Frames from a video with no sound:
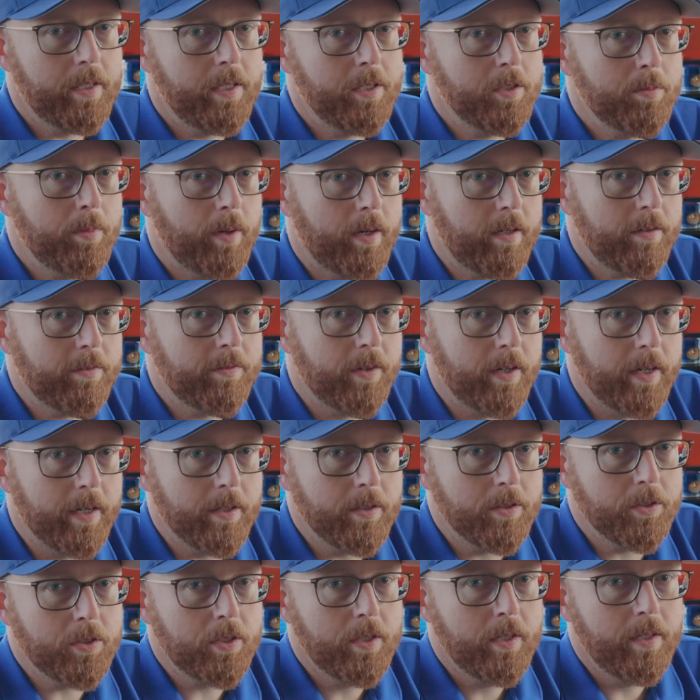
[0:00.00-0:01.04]
these
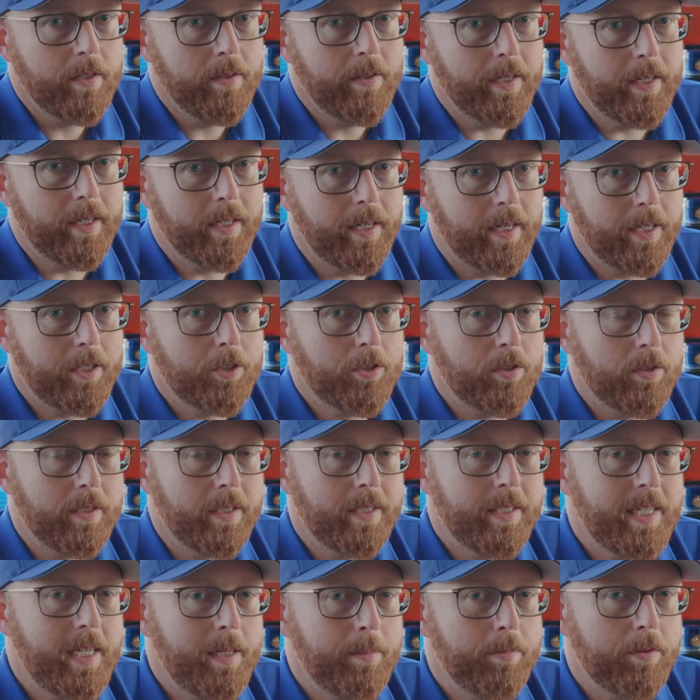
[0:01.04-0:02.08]
modifiers, they could
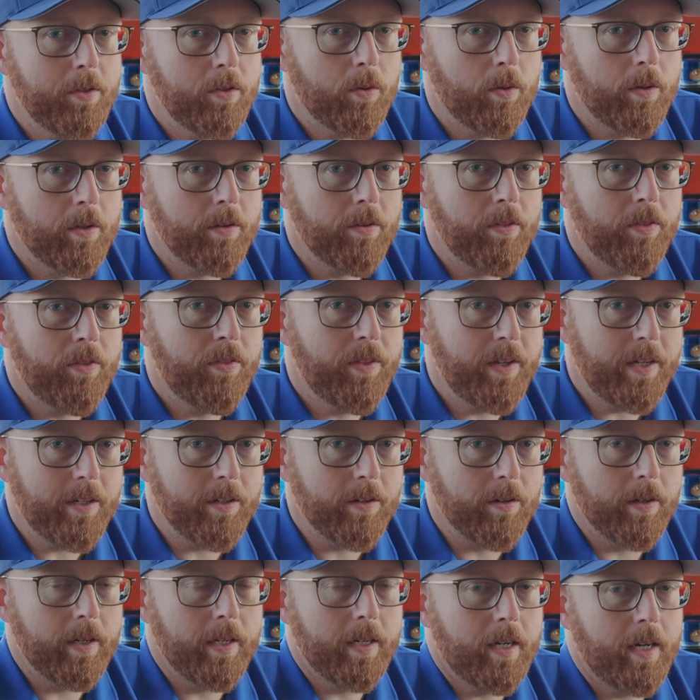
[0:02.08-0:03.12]
actually keep the oil
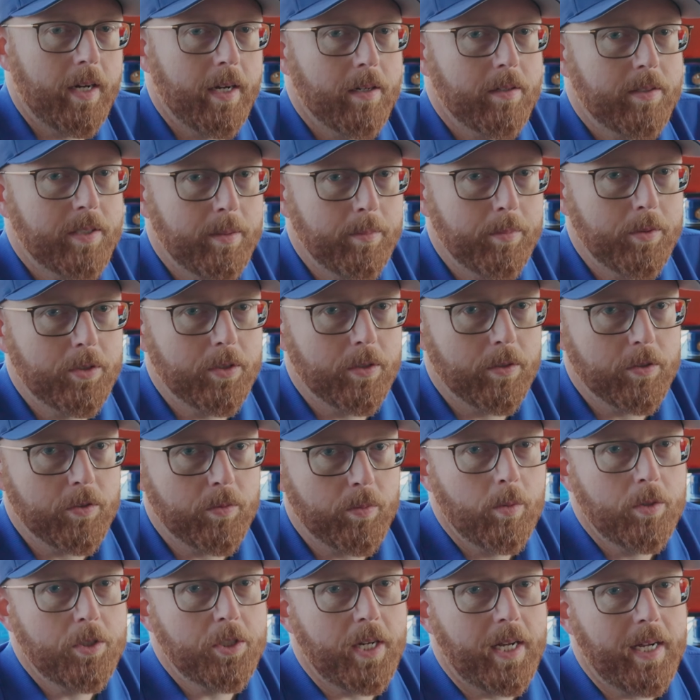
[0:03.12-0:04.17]
thicker at higher temperatures,
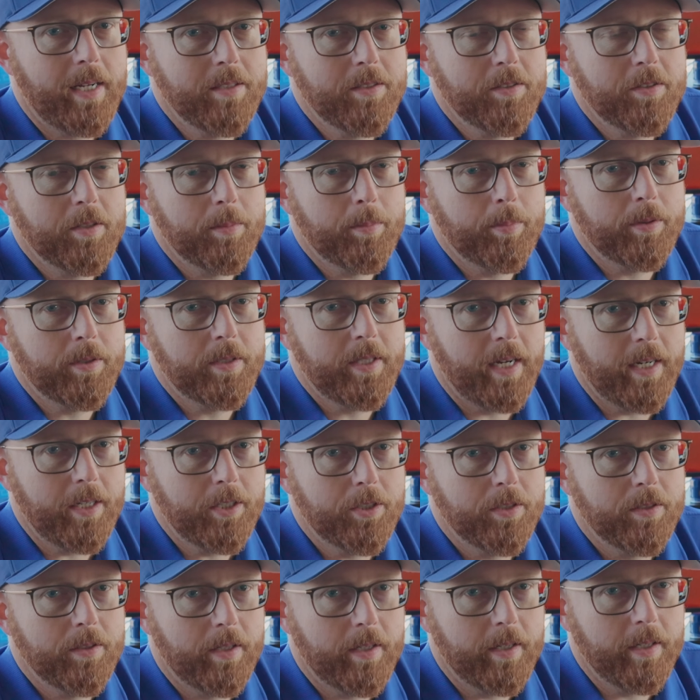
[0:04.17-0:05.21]
which adds to the
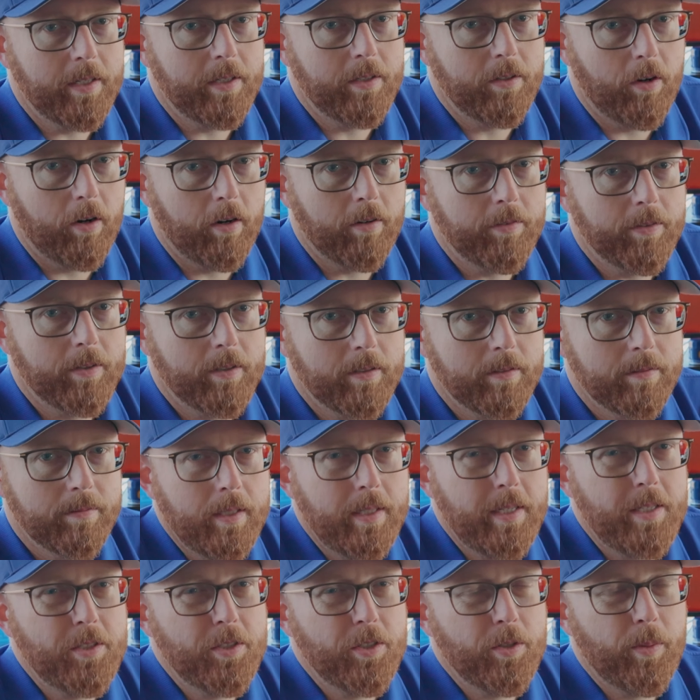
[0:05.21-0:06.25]
protection that it can offer.
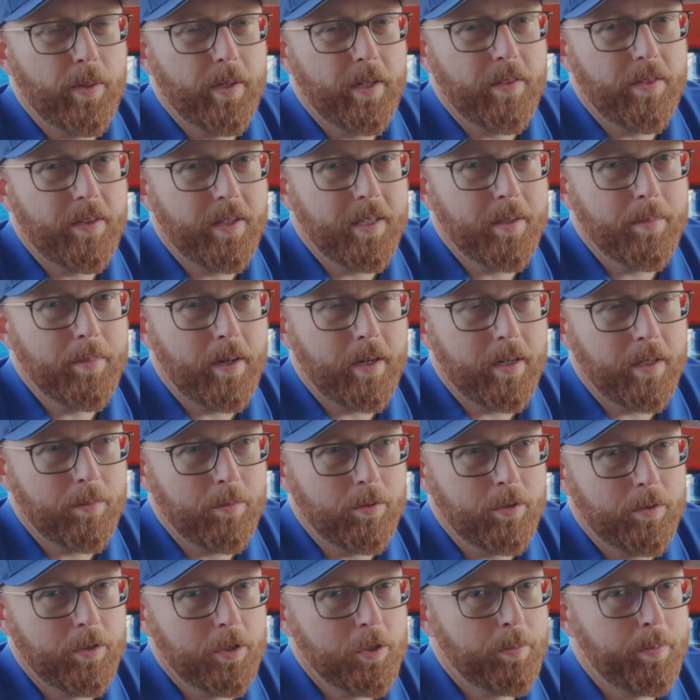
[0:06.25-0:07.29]
An easier way to think about it
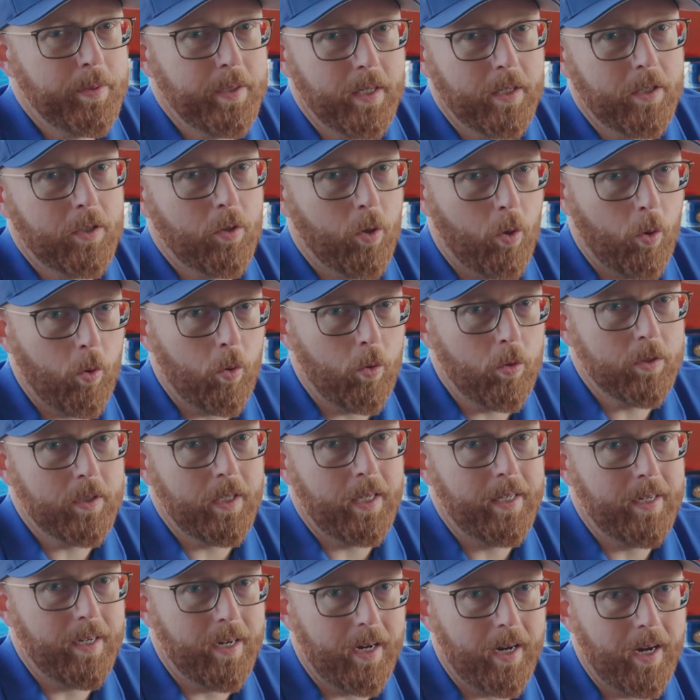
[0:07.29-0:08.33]
would just be a cold
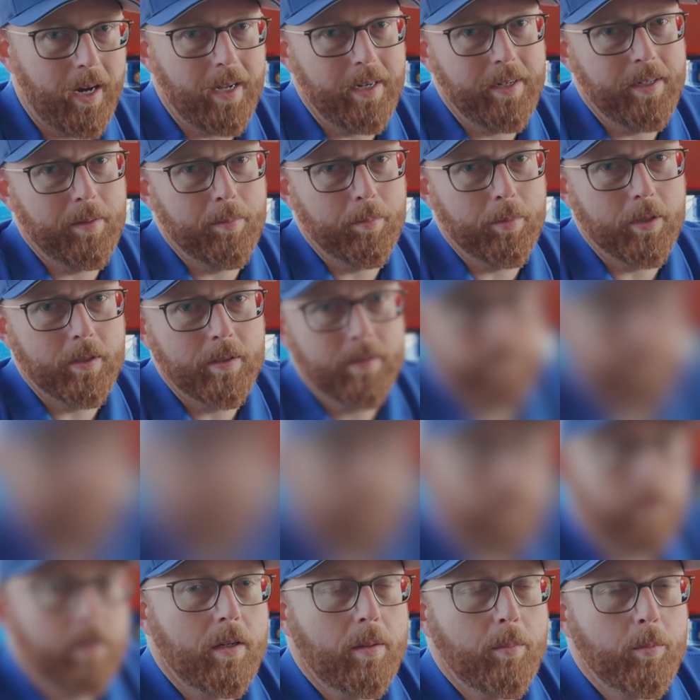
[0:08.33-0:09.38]
and a hot number.
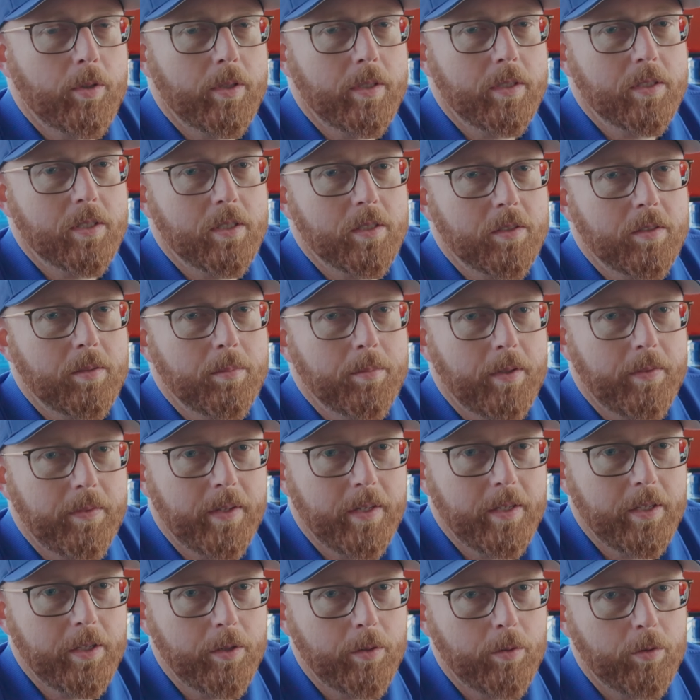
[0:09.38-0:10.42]
The numbering system that
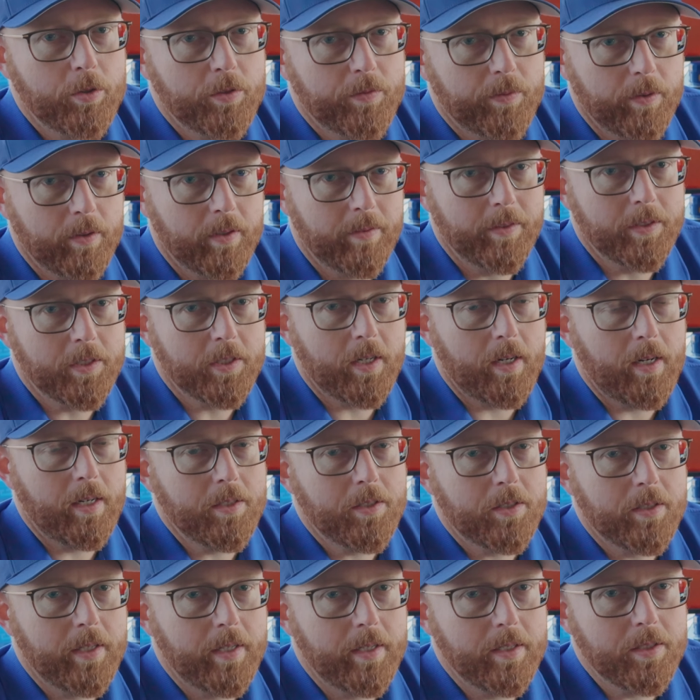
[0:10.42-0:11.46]
they use for the
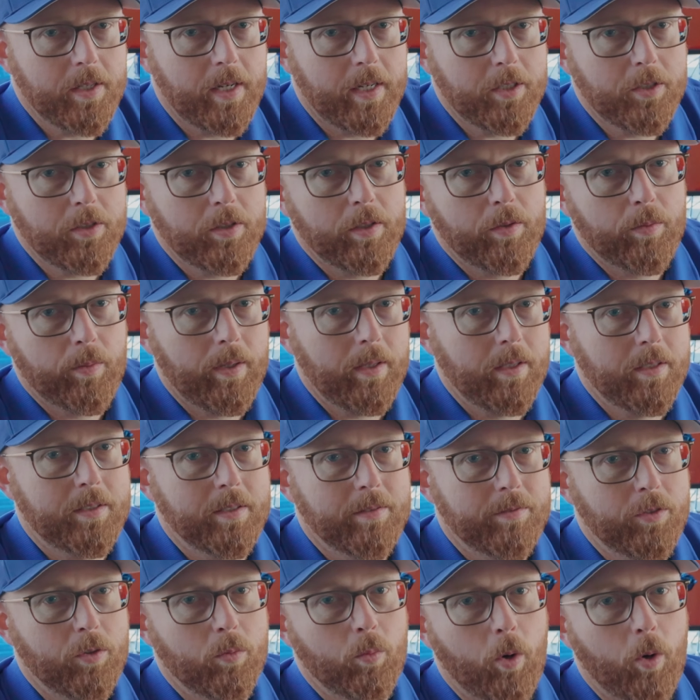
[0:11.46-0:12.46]
viscosity is actually relative to